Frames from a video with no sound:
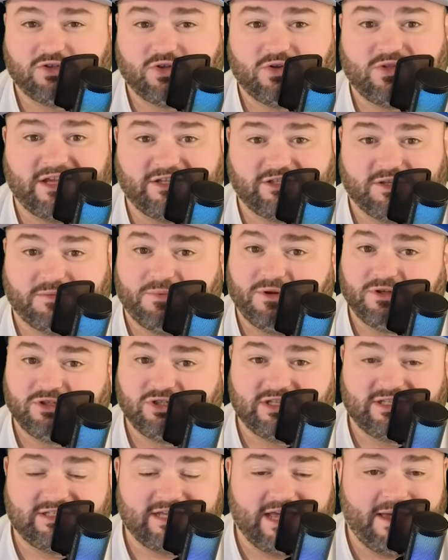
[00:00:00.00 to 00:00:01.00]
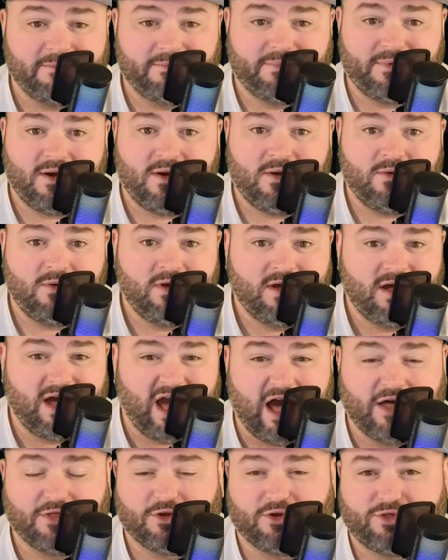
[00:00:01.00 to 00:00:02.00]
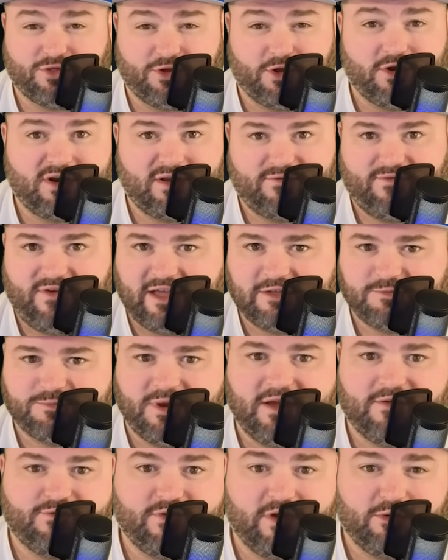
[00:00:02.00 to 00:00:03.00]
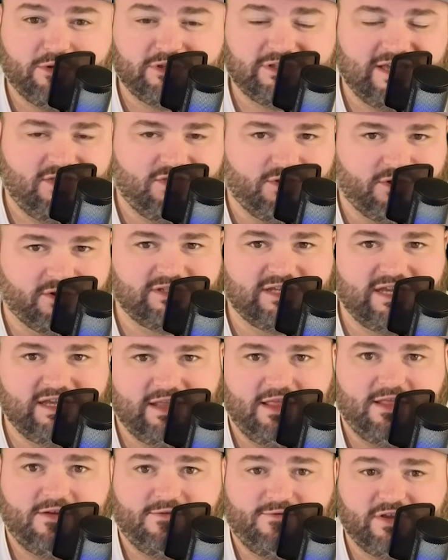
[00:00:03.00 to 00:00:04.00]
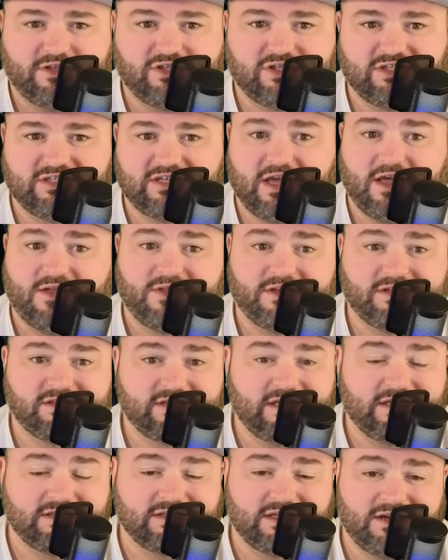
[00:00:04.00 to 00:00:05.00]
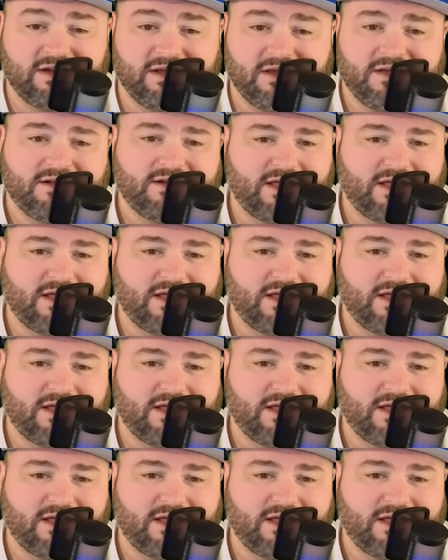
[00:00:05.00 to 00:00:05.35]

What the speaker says: likes to push the tempo. They're third in fast break frequency, 13th in efficiency on the season.